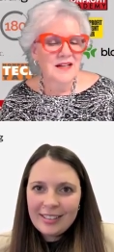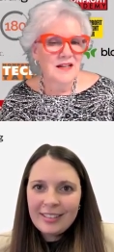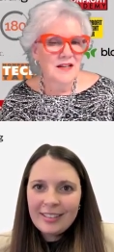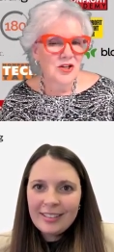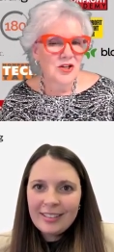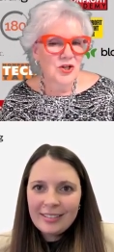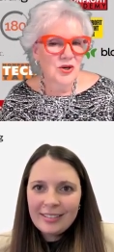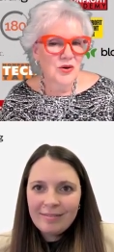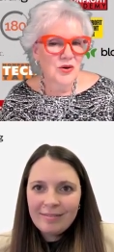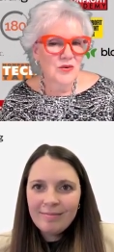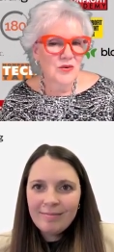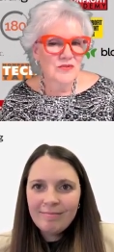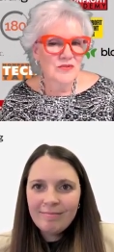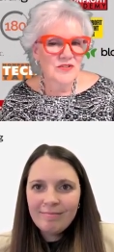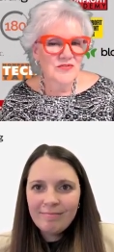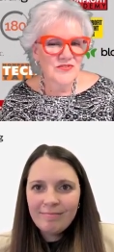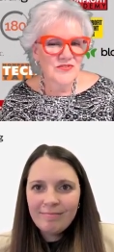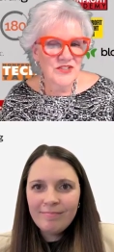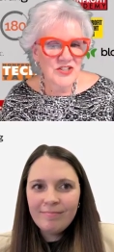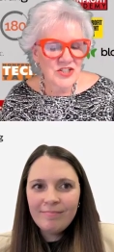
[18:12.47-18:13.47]
Speaker 1: you know
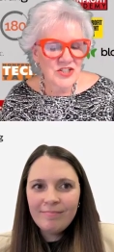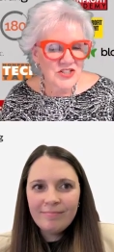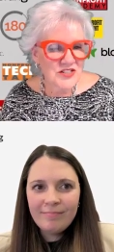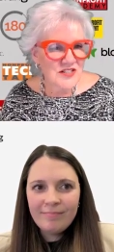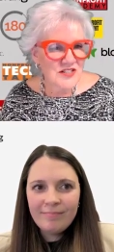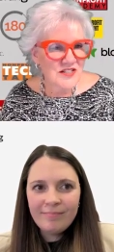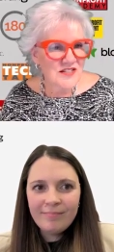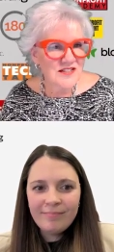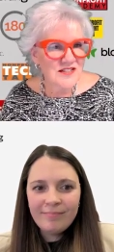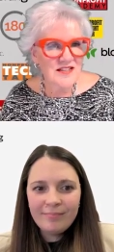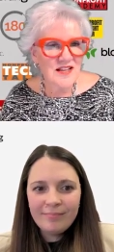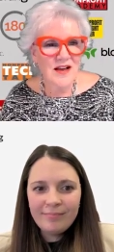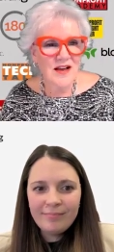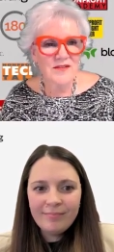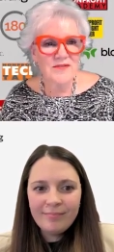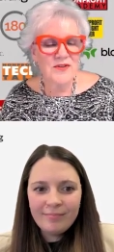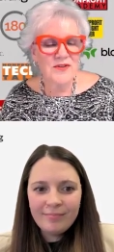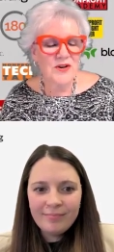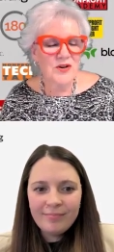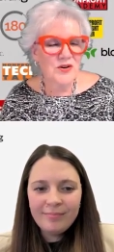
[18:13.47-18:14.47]
divisions
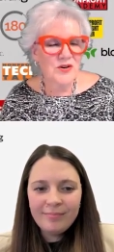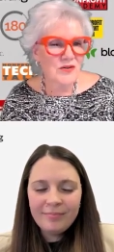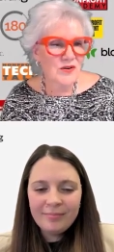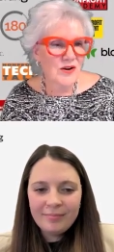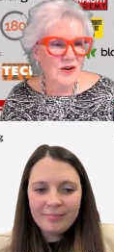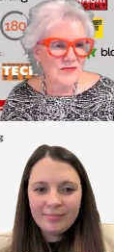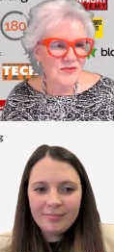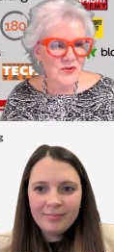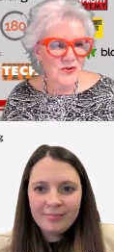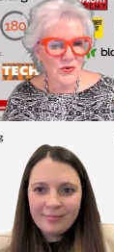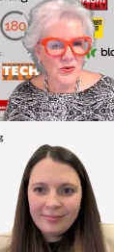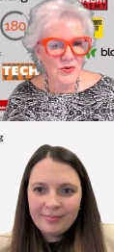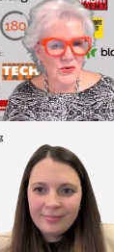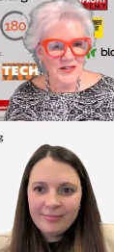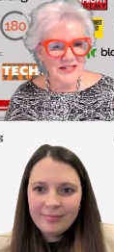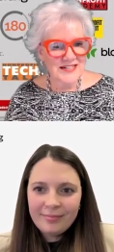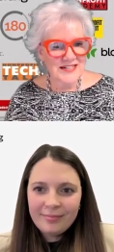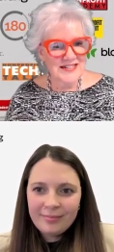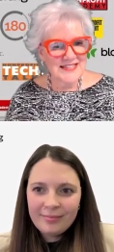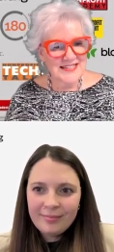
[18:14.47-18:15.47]
of their of their
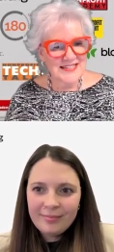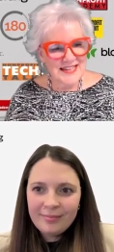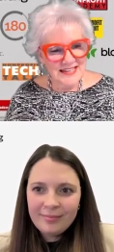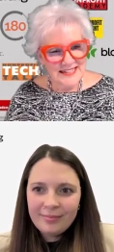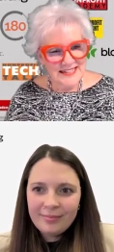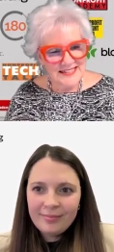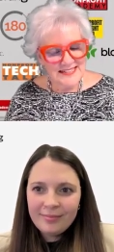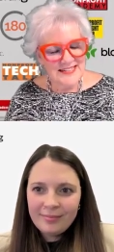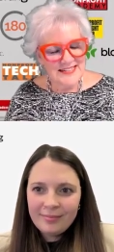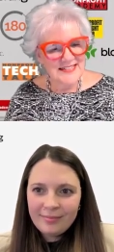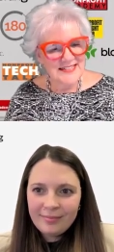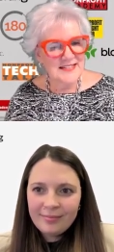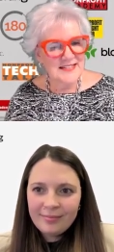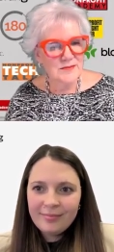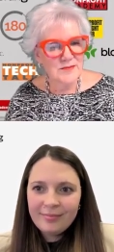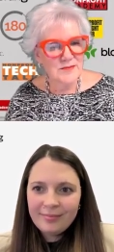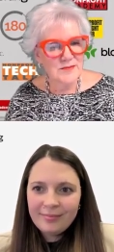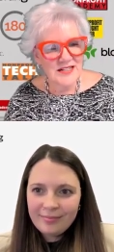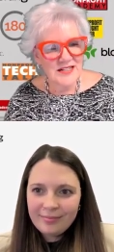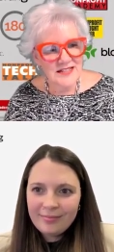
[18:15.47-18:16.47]
organizations i
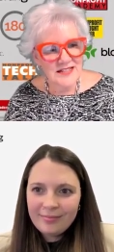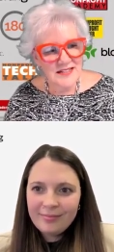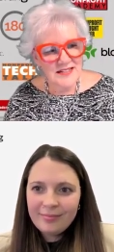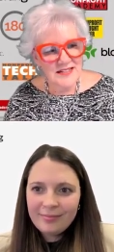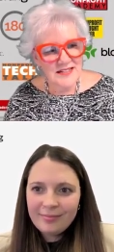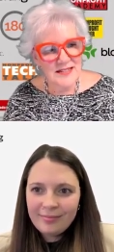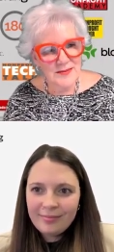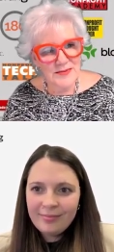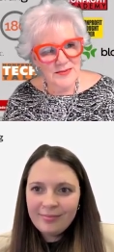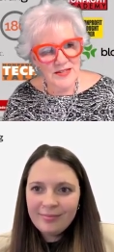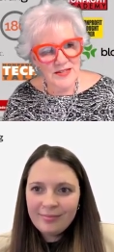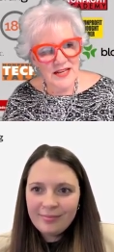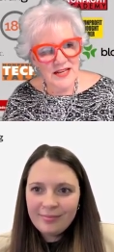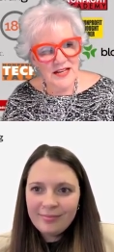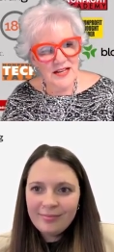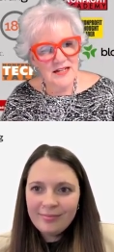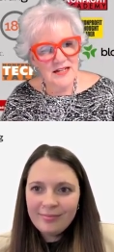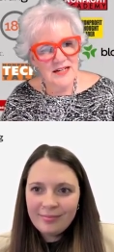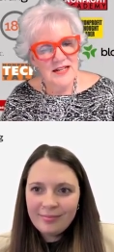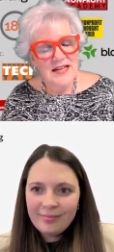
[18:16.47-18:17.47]
mean it just seems like
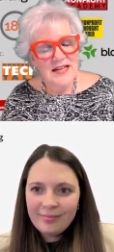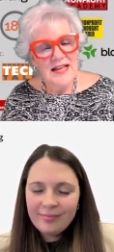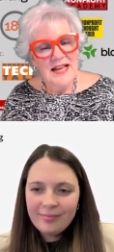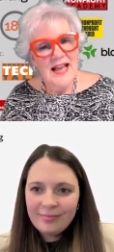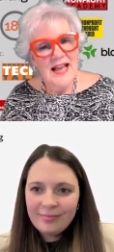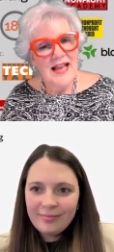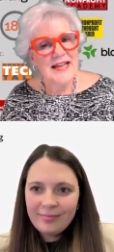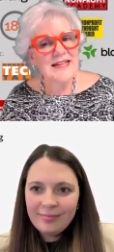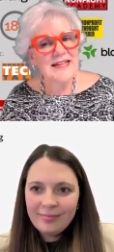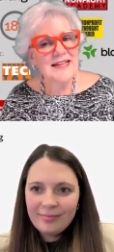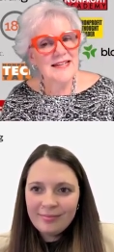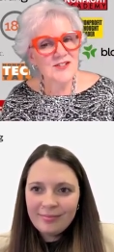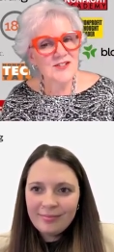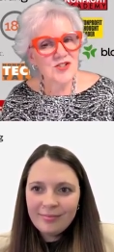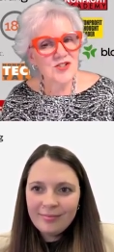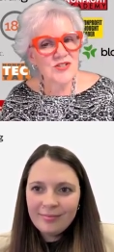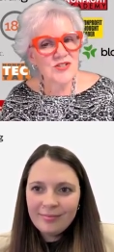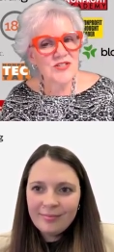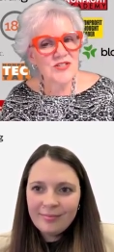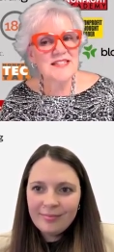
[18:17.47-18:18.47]
a an
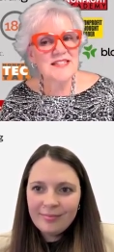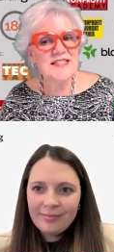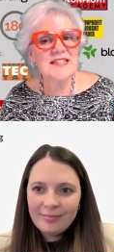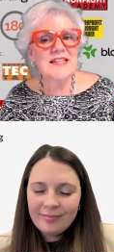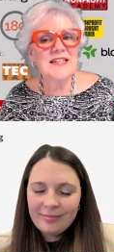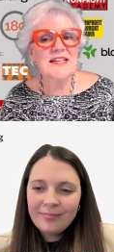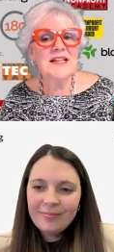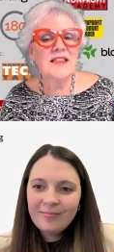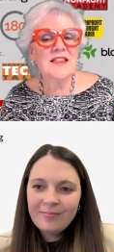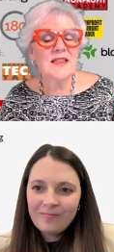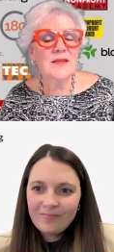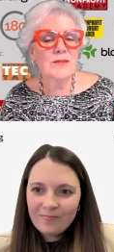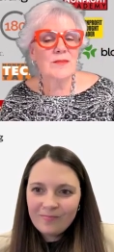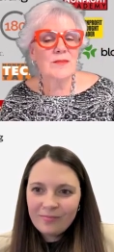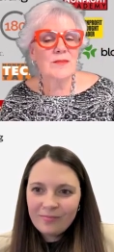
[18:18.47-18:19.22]
interesting